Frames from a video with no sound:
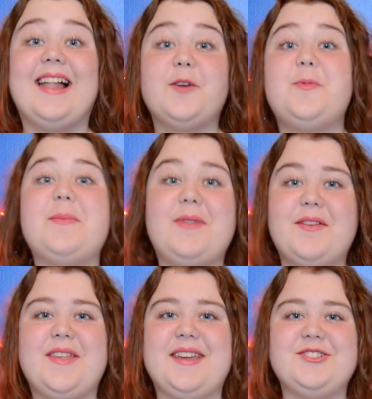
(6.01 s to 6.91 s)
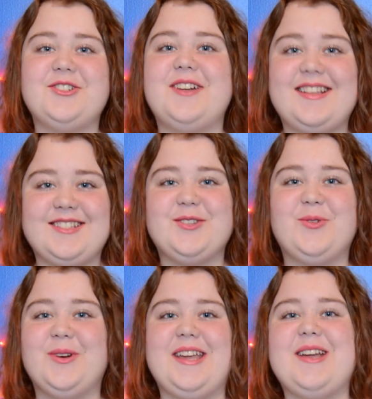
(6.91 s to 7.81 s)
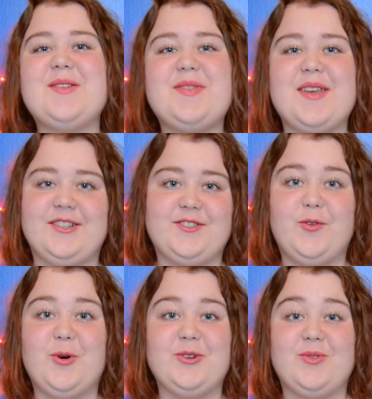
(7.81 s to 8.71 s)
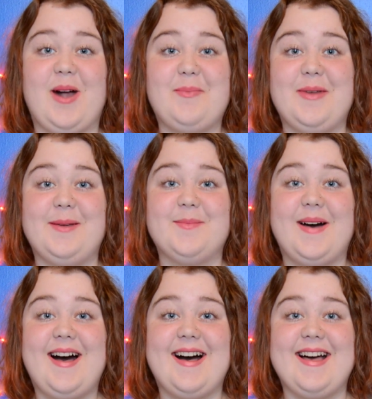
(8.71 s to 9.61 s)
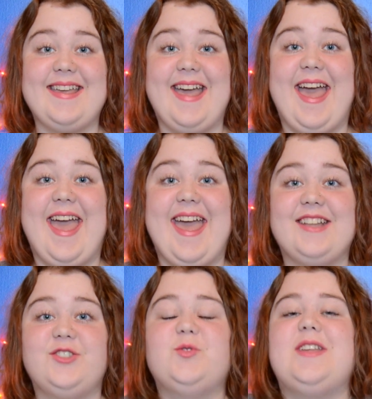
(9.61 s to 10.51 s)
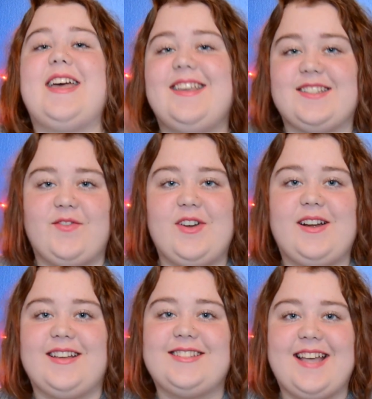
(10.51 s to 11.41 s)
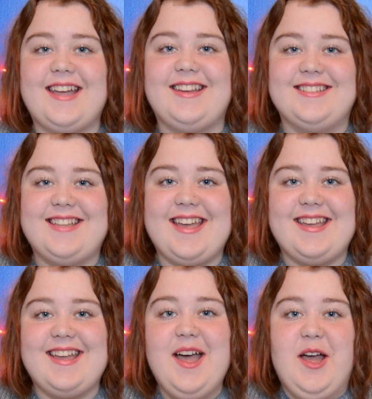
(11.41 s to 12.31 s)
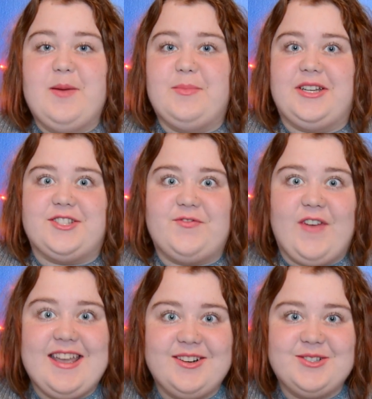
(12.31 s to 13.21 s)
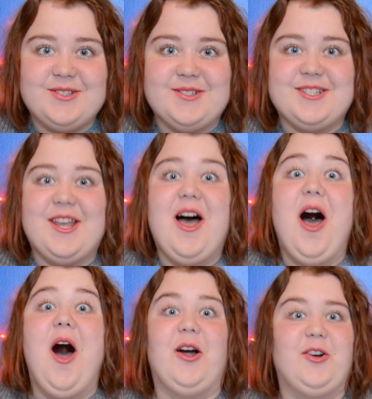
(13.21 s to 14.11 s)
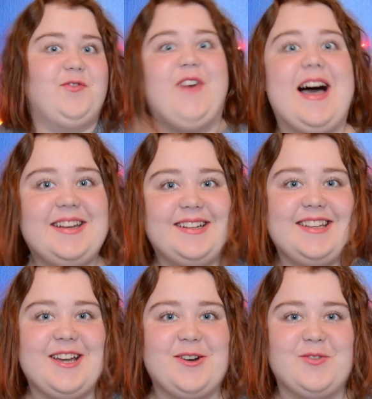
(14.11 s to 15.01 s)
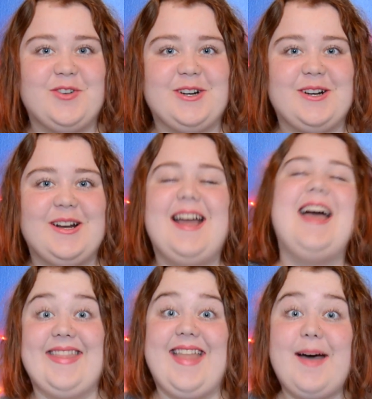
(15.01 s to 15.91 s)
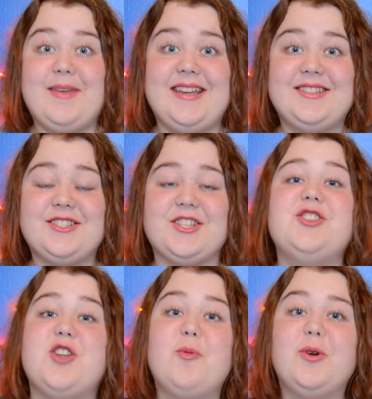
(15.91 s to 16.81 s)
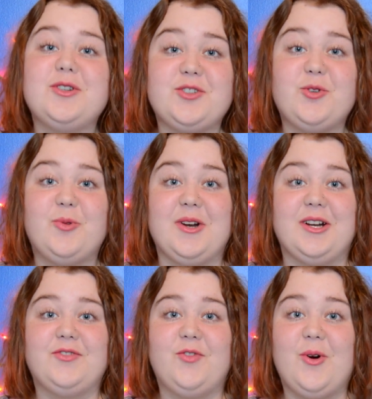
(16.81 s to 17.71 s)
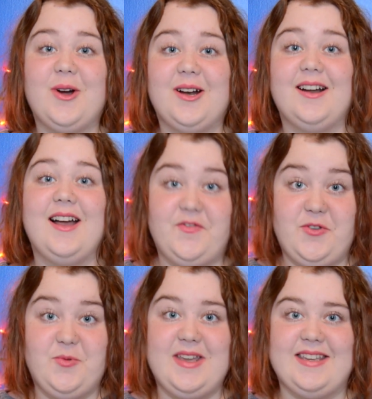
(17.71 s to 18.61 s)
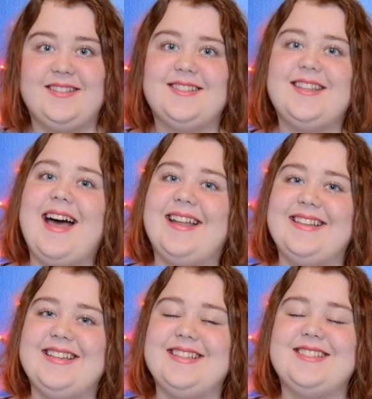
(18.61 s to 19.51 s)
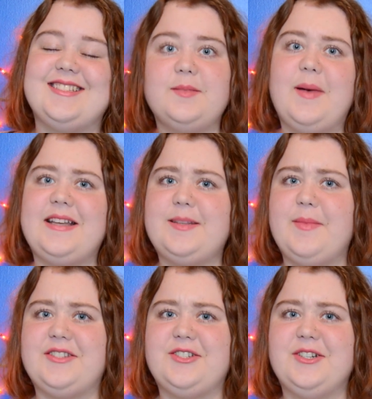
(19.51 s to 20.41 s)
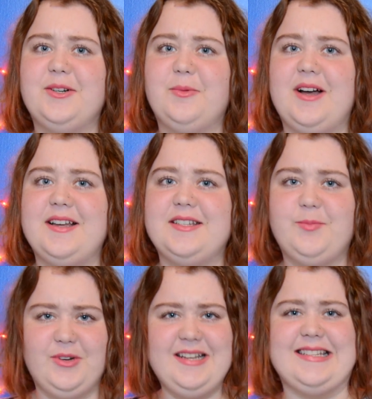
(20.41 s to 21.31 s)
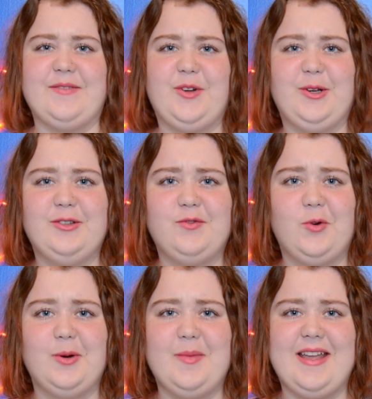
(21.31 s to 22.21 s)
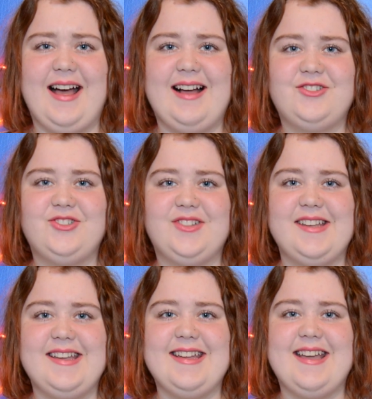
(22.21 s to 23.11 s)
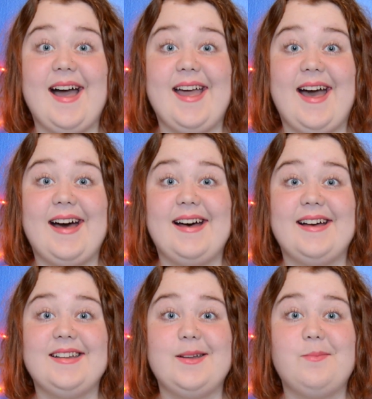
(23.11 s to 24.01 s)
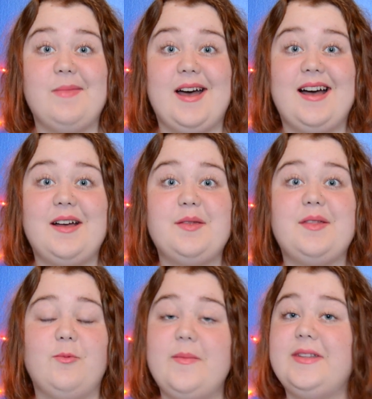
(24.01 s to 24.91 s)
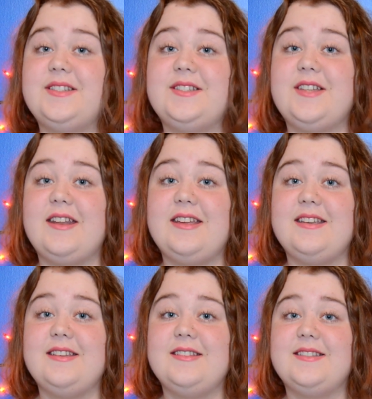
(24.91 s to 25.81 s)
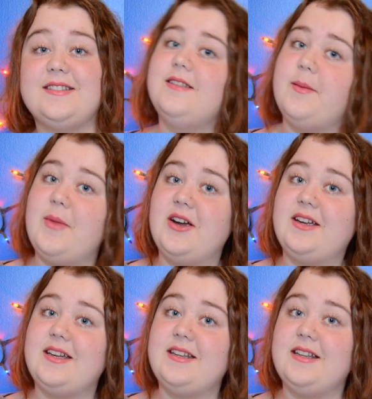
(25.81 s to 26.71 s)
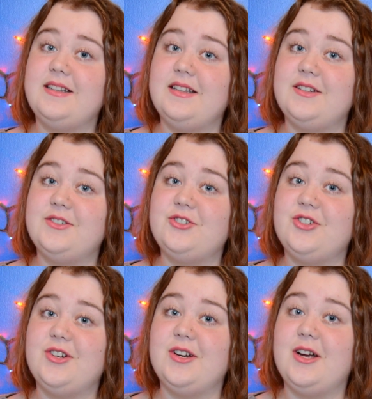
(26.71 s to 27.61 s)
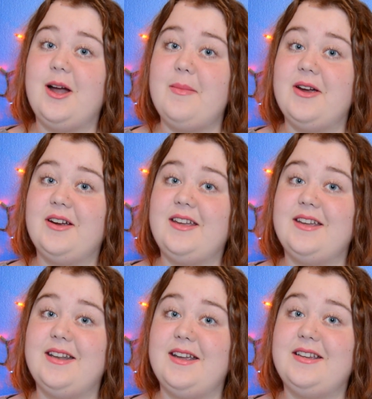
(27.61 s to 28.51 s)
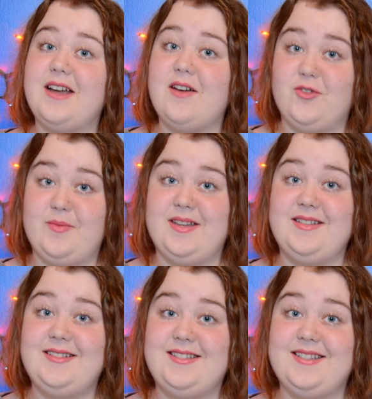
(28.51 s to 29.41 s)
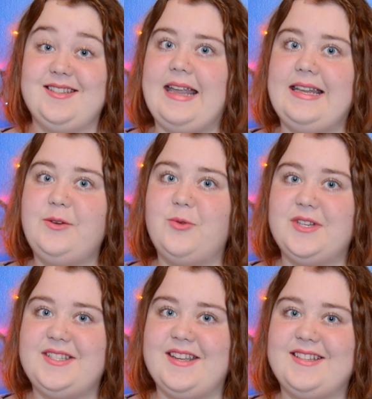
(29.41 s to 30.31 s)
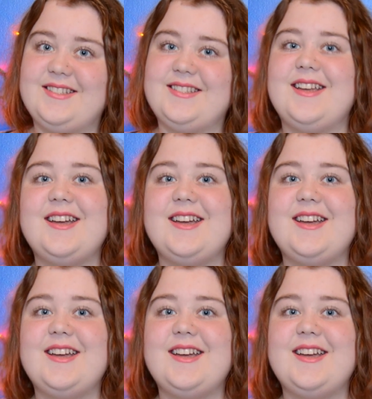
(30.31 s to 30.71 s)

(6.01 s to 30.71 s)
Hello people of the internet, Sword here. Thanks for dropping by, and today is a very exciting day because finals are finally over, and that means no more schoolwork for a few weeks at least. This past semester was pretty difficult for me actually. I had math, women's studies, American literature, American government, and linguistics.